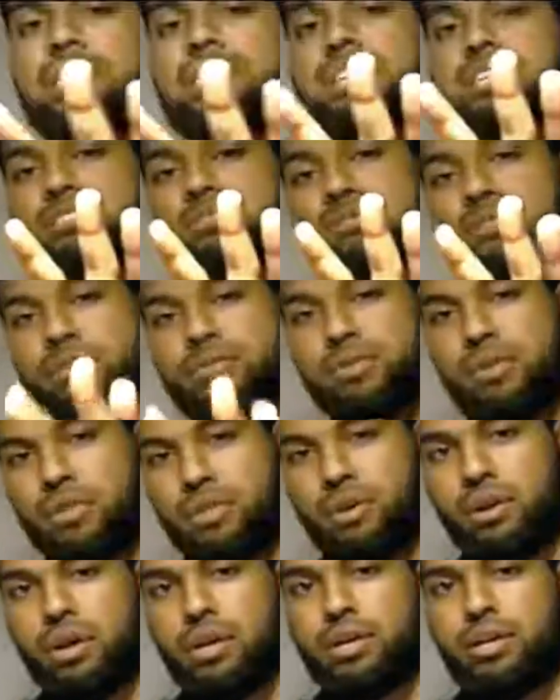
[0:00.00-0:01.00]
As food for
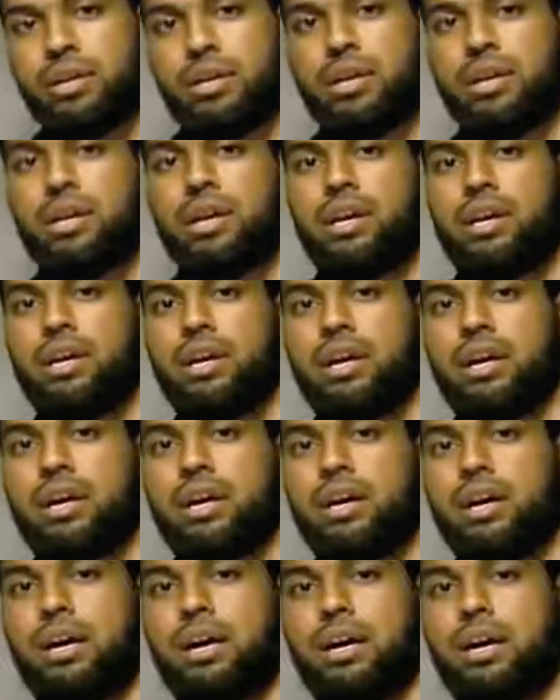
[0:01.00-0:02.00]
thought,
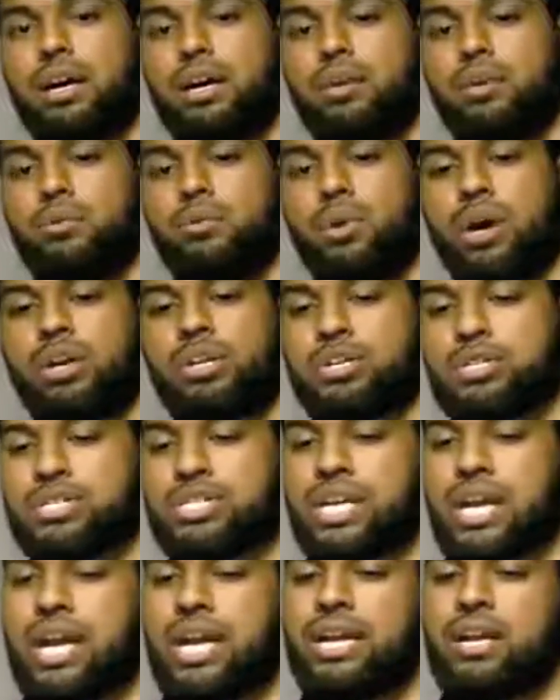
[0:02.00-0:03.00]

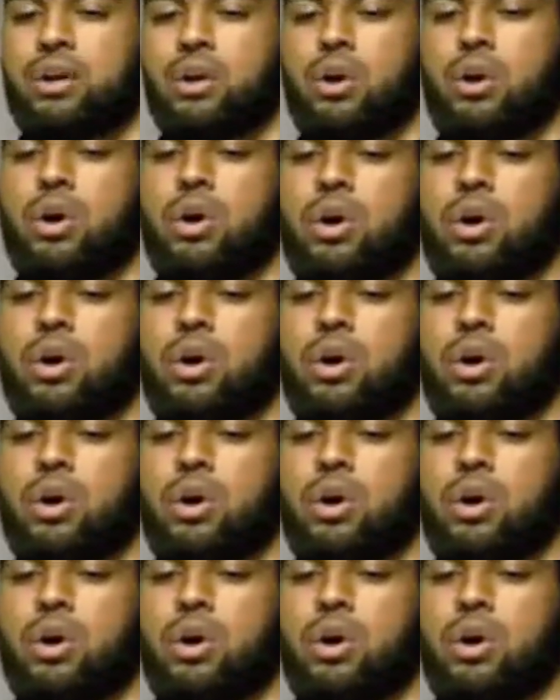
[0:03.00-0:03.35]
understand